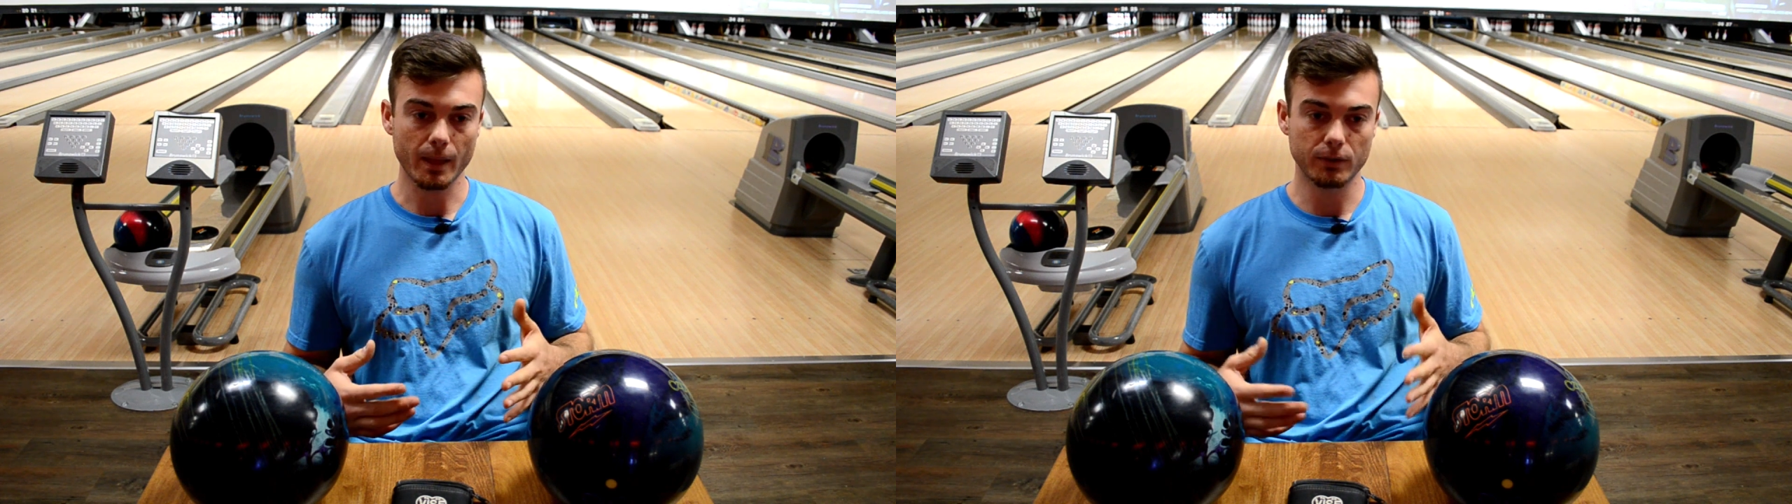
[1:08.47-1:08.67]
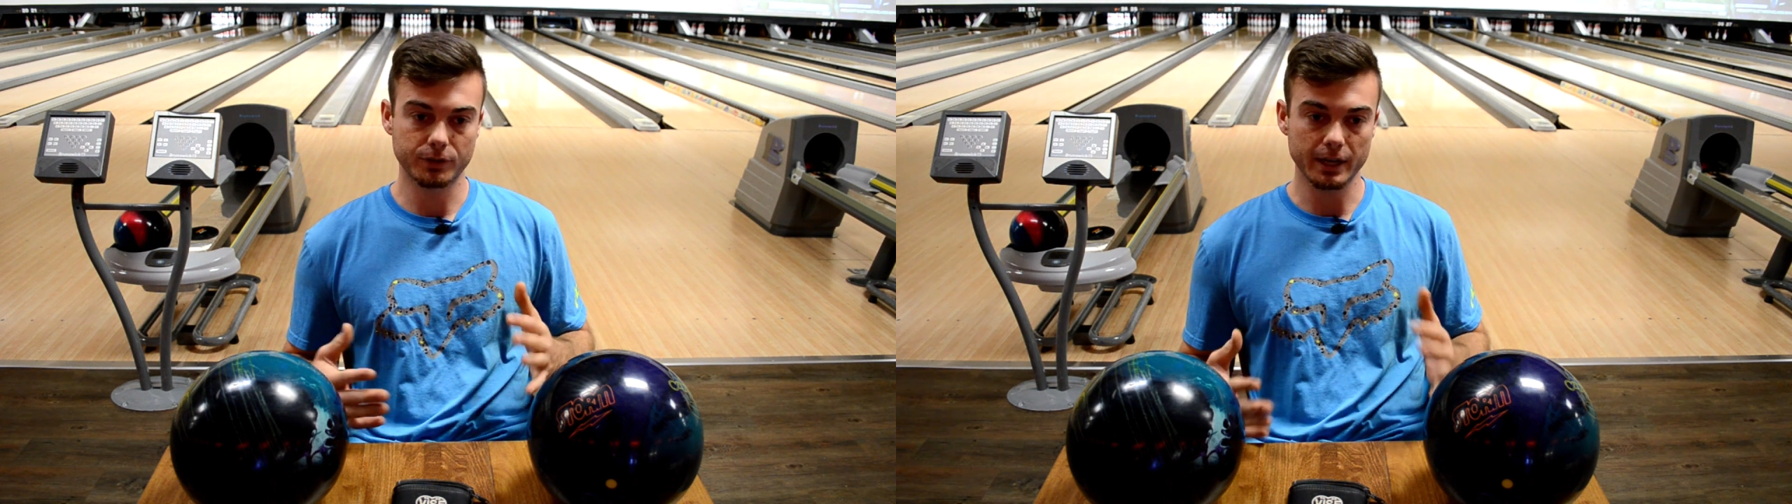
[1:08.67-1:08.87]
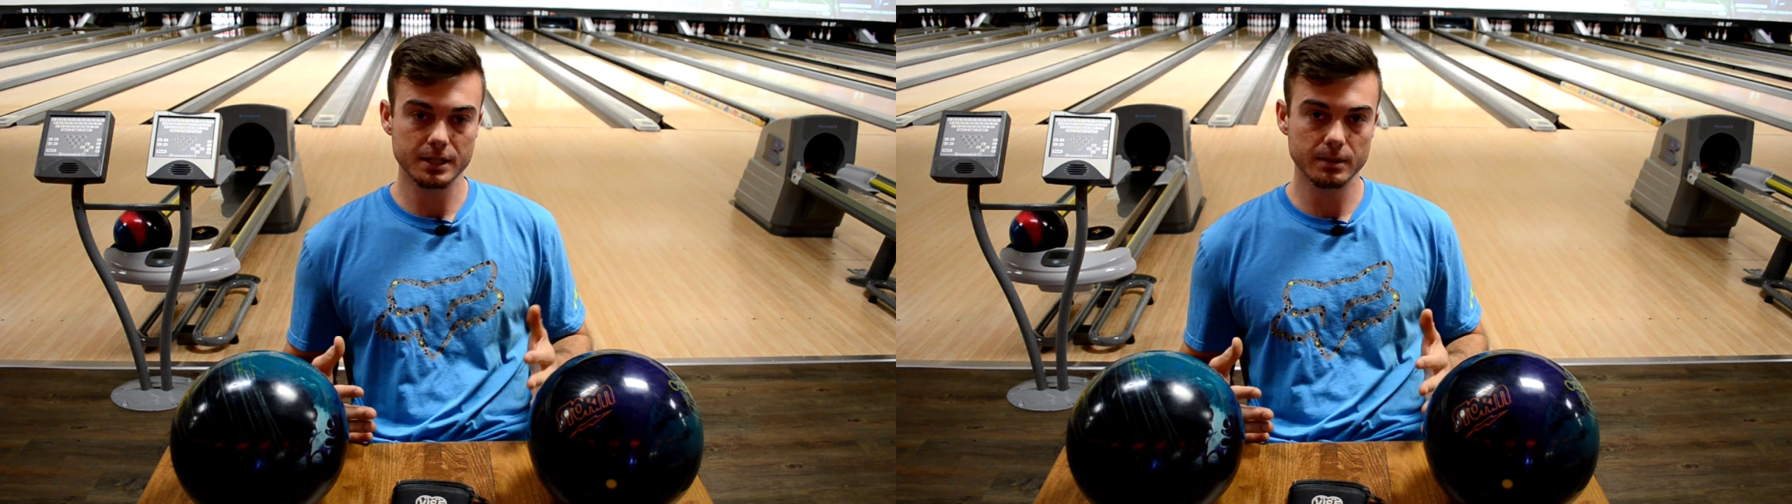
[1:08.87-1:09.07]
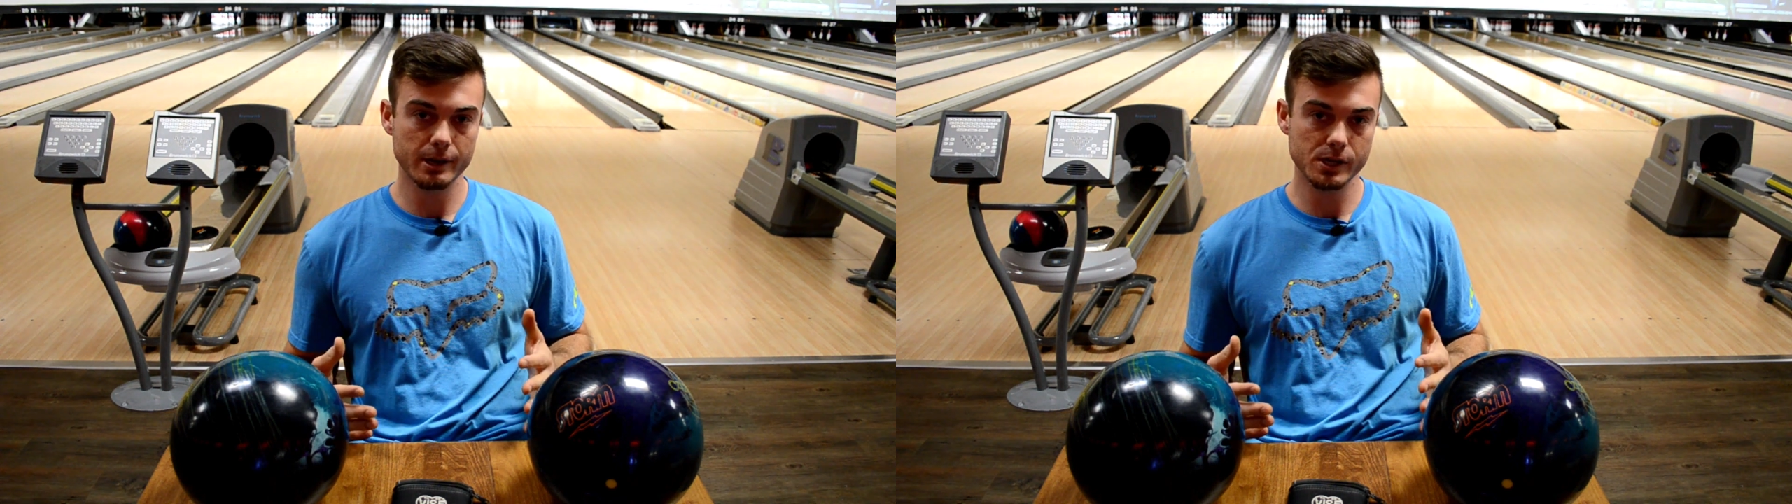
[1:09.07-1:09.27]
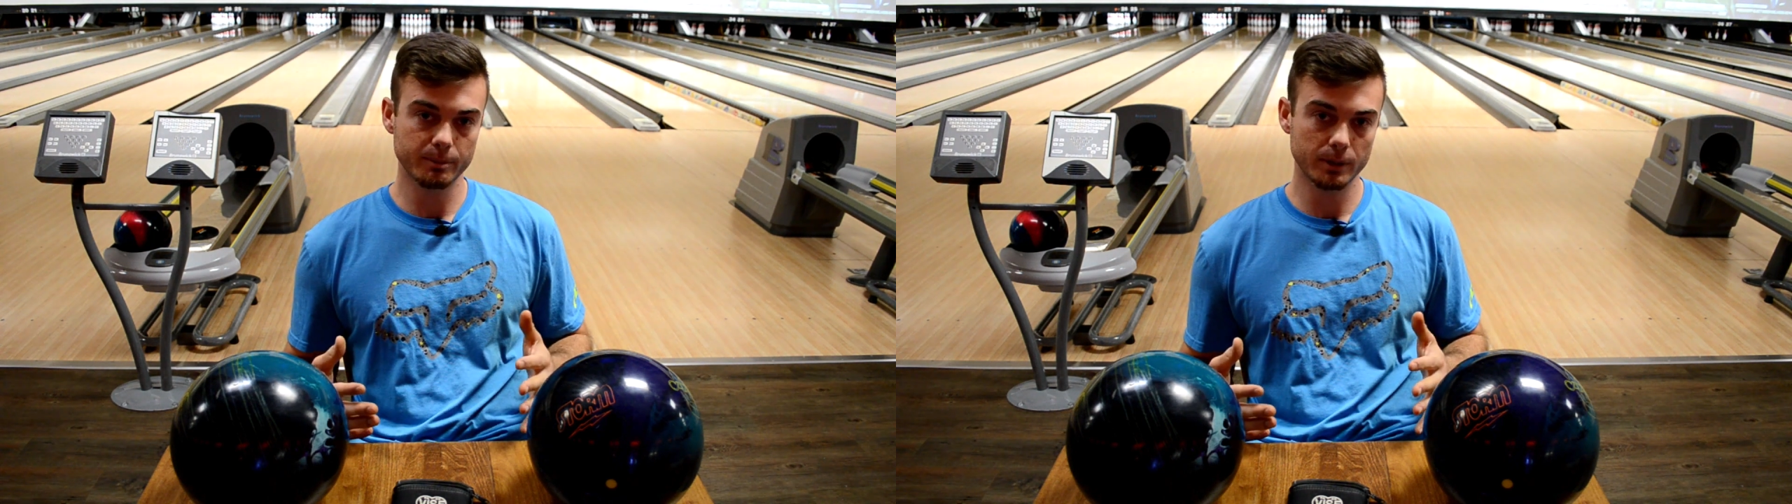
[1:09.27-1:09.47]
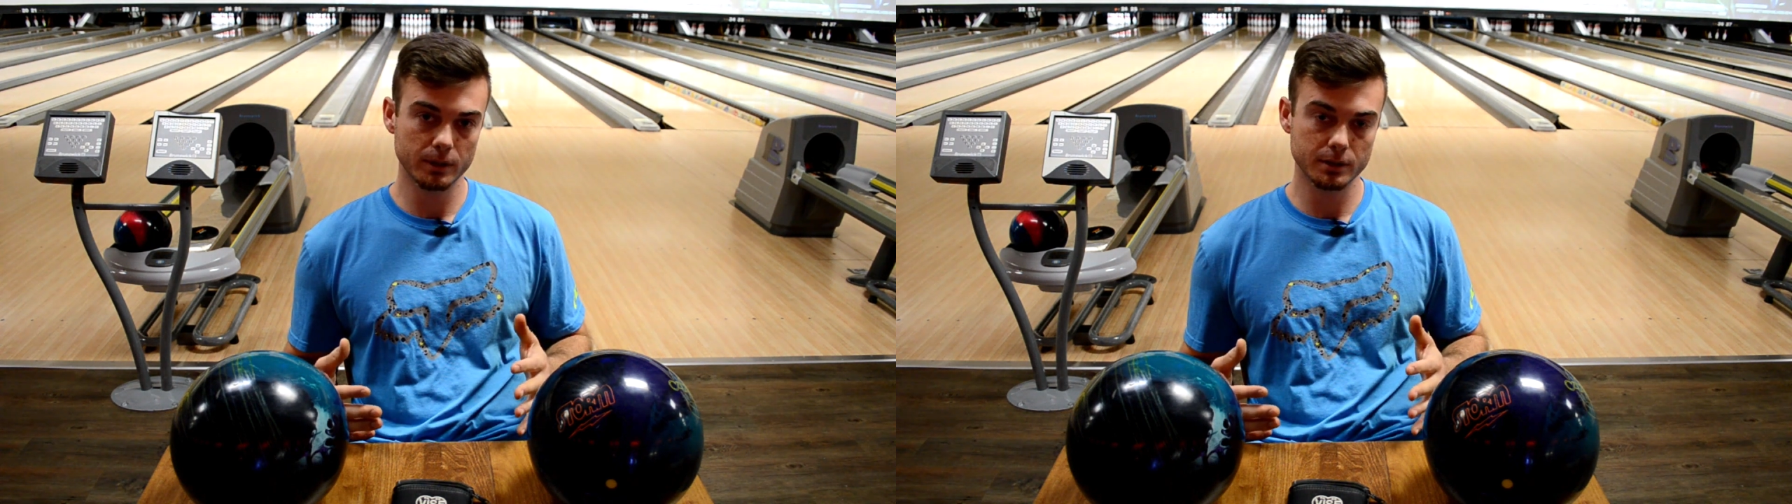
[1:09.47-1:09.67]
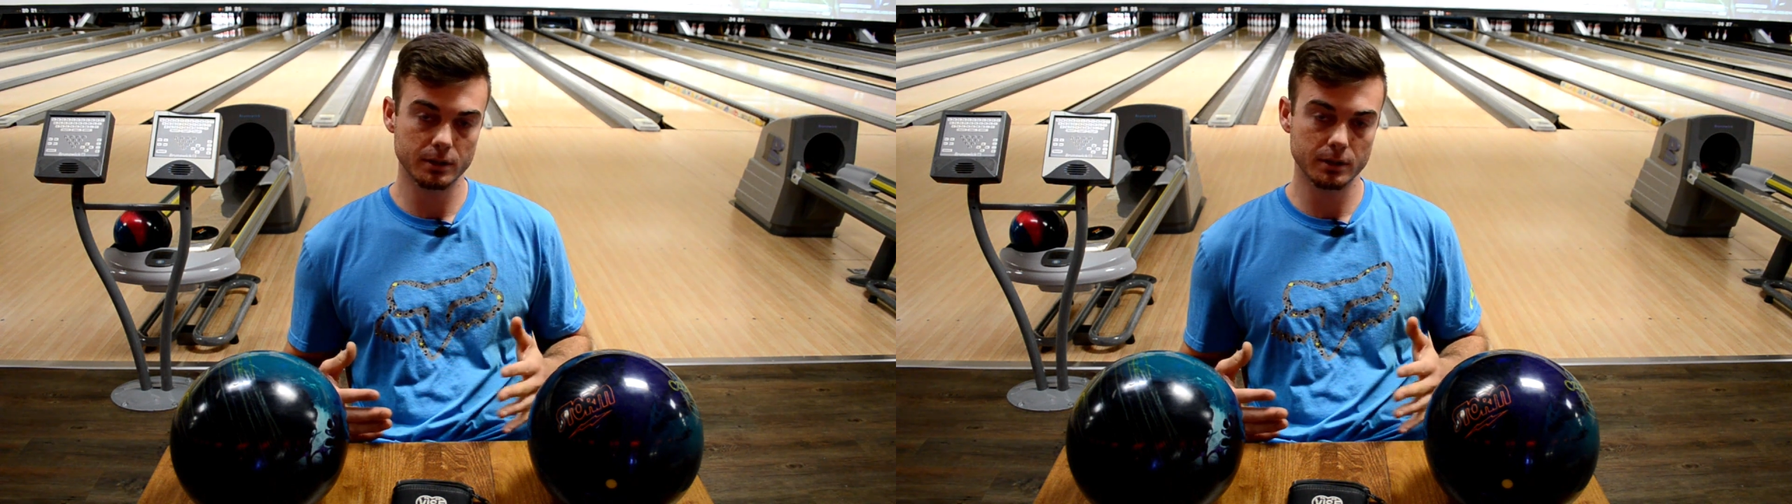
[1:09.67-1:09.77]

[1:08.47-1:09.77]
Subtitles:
for asymmetric balls,